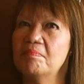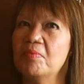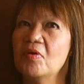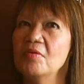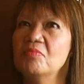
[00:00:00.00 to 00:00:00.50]

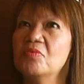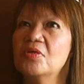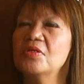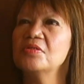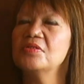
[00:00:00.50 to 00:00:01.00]
poem
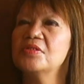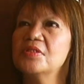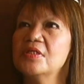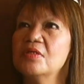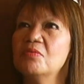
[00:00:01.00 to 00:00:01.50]
worth
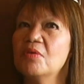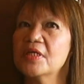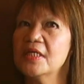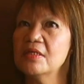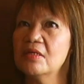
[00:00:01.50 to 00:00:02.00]

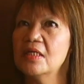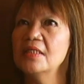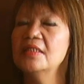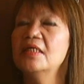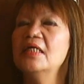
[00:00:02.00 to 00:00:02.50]
working
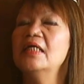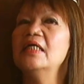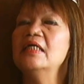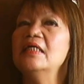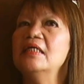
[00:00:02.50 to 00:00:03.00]
on.
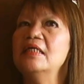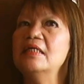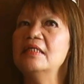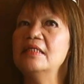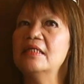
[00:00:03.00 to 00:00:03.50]

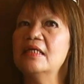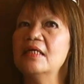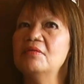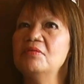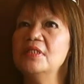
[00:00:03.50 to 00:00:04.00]
And
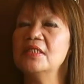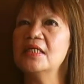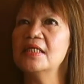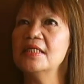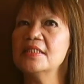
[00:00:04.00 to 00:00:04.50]
I
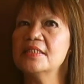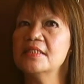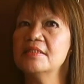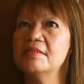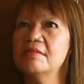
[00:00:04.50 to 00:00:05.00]
realized
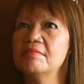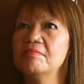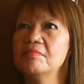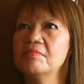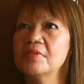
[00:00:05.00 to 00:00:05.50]
that
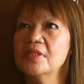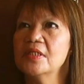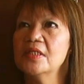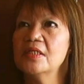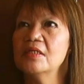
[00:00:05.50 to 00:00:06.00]

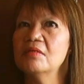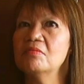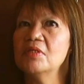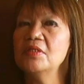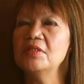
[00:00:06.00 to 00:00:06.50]

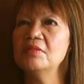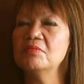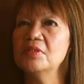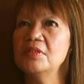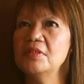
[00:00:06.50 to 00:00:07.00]
when
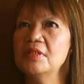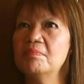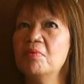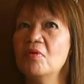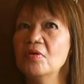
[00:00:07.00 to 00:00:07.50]
a
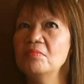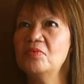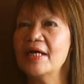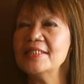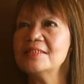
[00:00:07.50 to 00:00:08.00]
poem
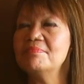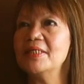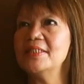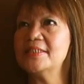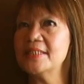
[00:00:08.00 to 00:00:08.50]
writes by
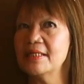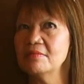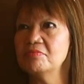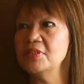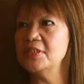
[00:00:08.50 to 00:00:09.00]

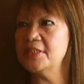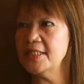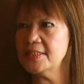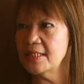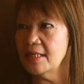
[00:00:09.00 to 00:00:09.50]
itself, when it
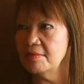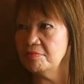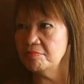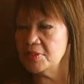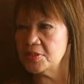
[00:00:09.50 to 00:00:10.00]
takes a life
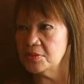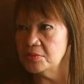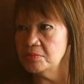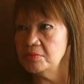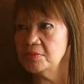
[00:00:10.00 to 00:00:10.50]
of its
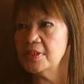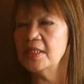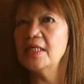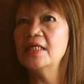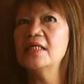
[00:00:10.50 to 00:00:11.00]
own, okay,
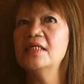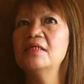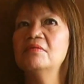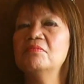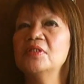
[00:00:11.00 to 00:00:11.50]

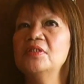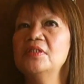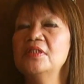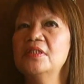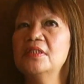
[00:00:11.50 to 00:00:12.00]

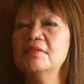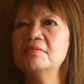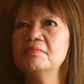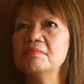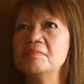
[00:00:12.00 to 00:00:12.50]
when
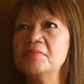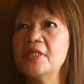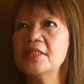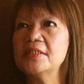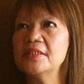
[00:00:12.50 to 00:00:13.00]

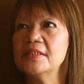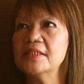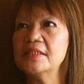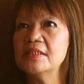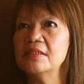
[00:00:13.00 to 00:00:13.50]
that
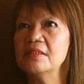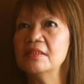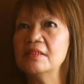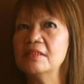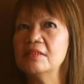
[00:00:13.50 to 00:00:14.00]

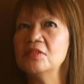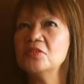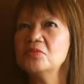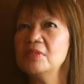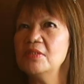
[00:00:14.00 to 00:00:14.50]

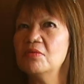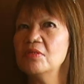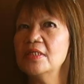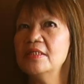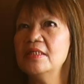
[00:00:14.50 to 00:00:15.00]
usually
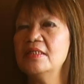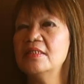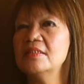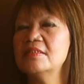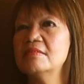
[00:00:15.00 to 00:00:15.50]
all I need
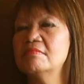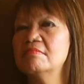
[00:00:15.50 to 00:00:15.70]
is